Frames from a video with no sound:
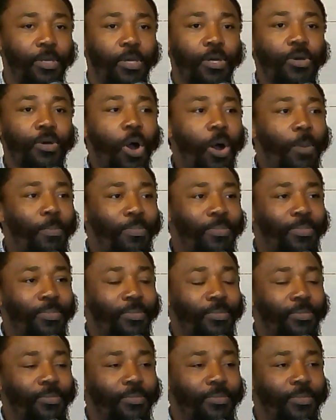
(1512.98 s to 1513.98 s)
Come
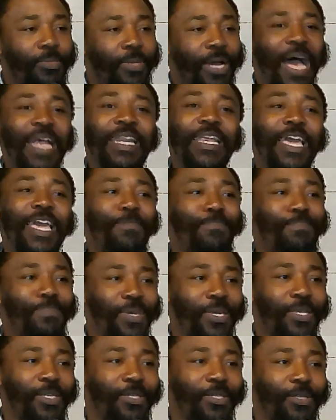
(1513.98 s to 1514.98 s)
and help me
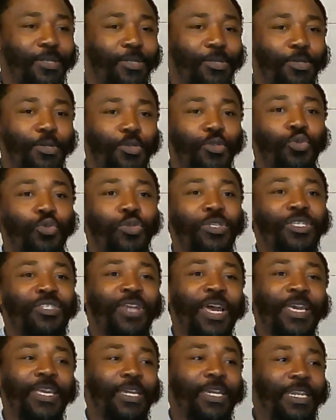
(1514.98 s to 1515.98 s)
to
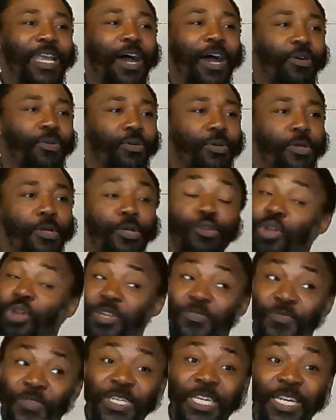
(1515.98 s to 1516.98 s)
strike it down.
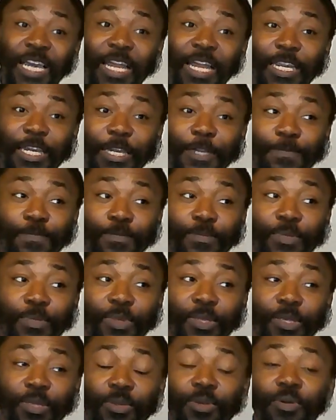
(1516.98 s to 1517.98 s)
Not physically,
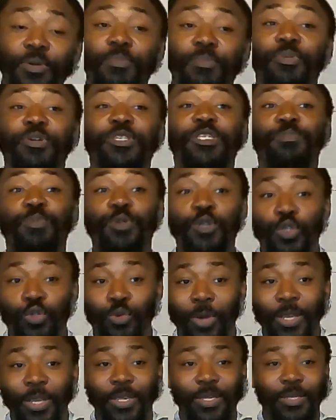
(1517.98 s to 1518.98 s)
but
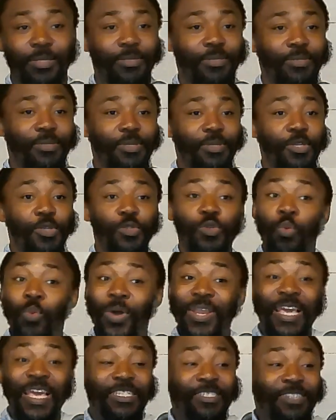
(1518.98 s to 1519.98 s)
spiritually. So
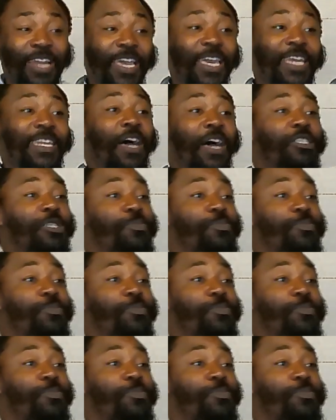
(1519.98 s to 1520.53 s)
when I strike it down